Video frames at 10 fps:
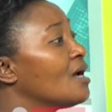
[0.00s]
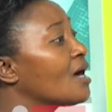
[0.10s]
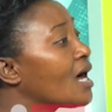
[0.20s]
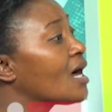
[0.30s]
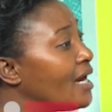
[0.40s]

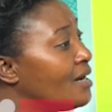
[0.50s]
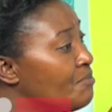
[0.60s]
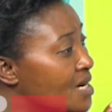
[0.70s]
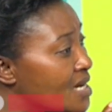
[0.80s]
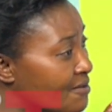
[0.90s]
can
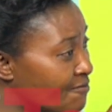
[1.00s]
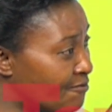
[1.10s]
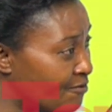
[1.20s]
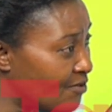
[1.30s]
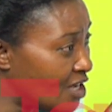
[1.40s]
believe
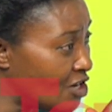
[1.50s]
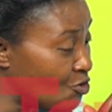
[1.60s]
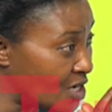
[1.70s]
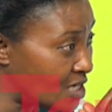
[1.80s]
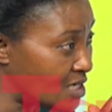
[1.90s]
in
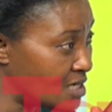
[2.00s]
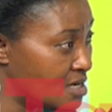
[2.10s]
unity,